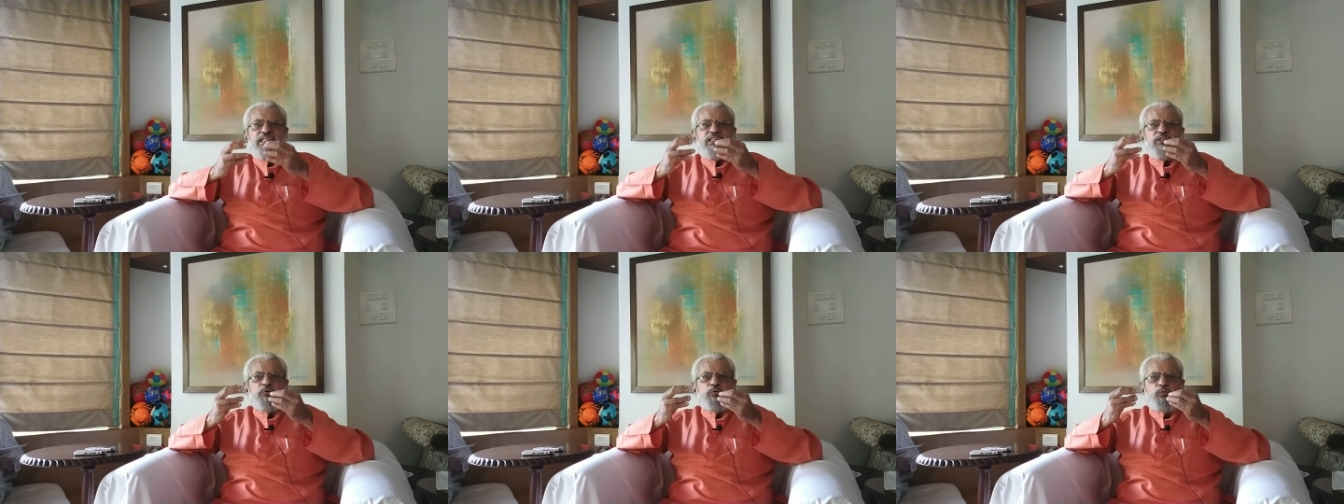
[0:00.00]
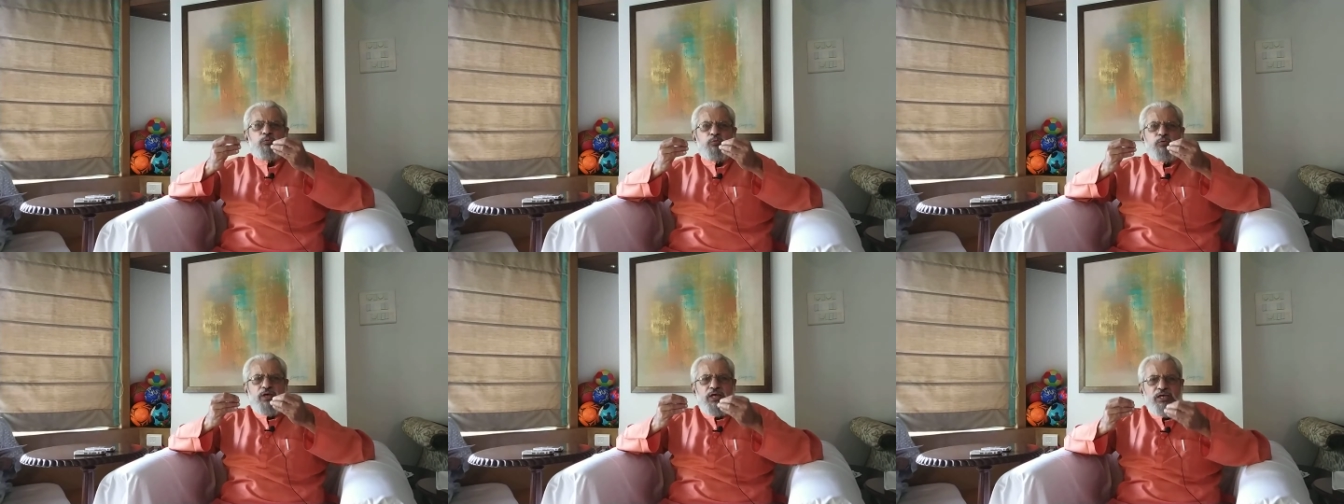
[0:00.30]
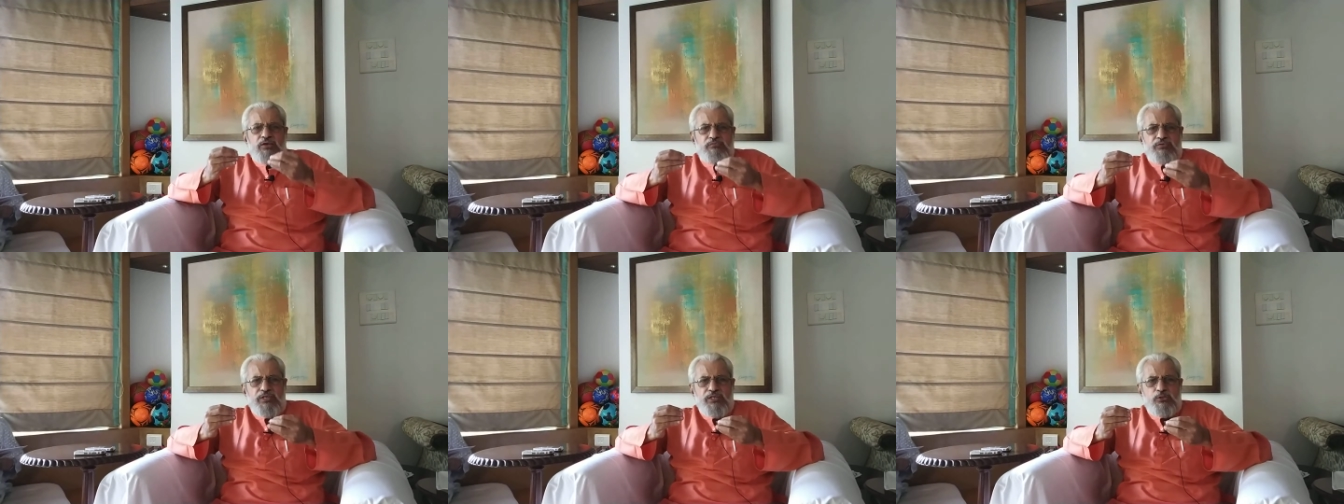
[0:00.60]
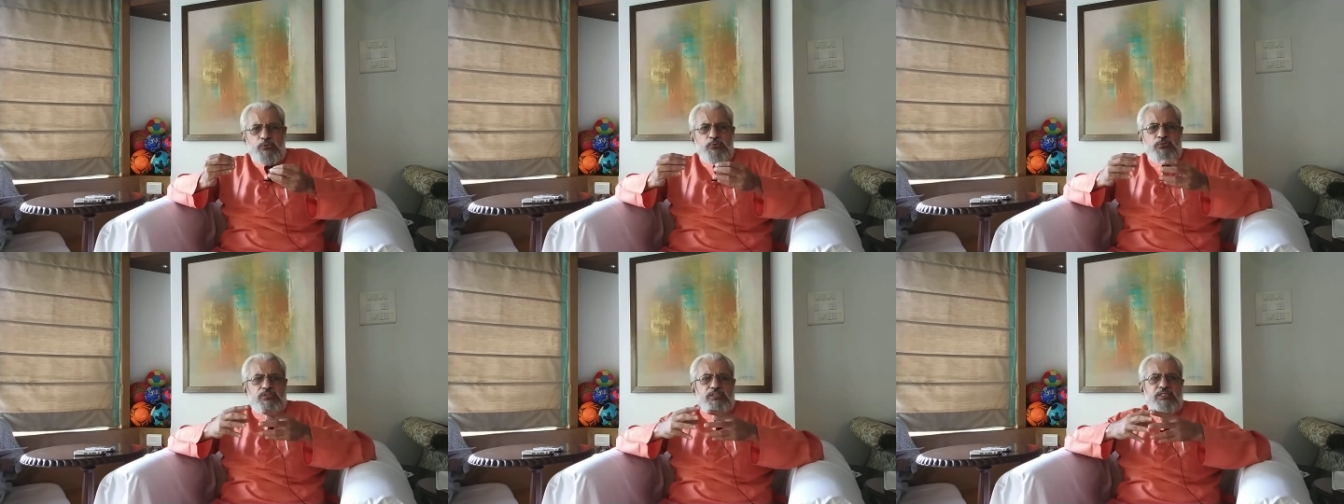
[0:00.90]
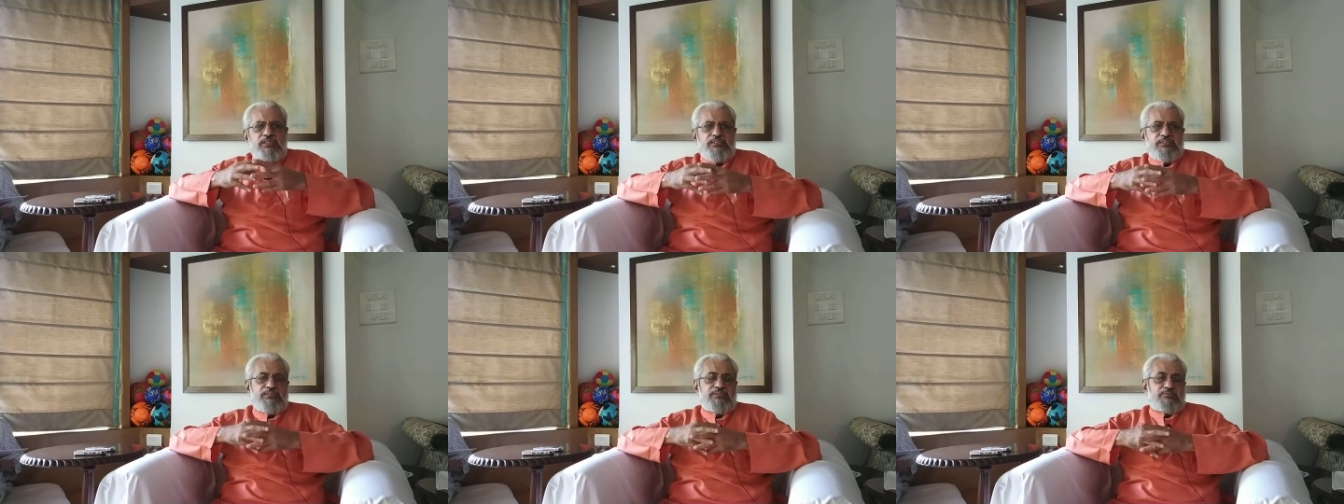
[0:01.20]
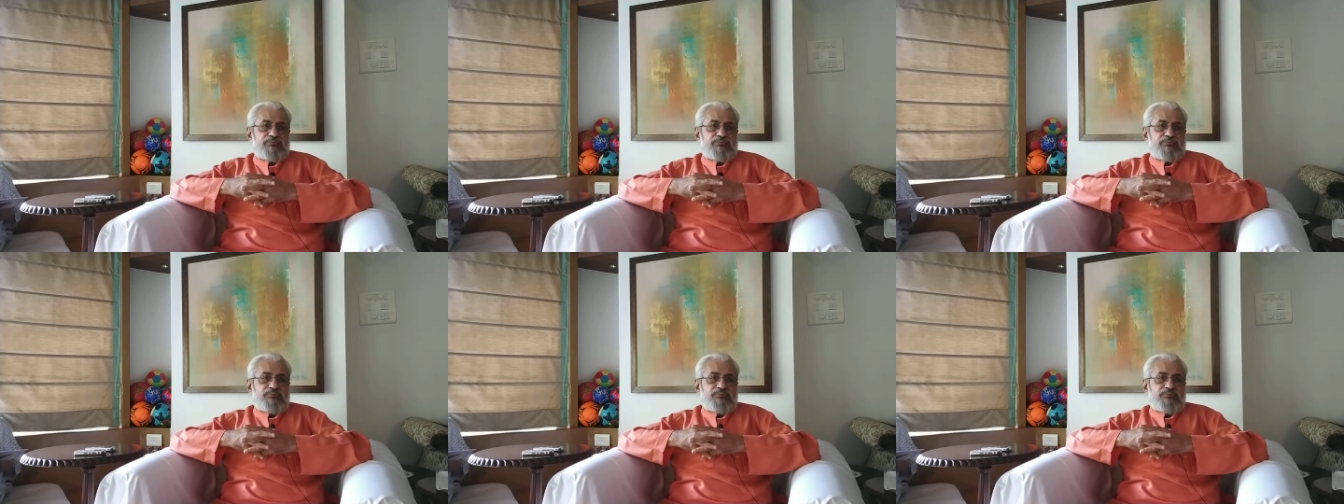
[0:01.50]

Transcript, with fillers: the way we do things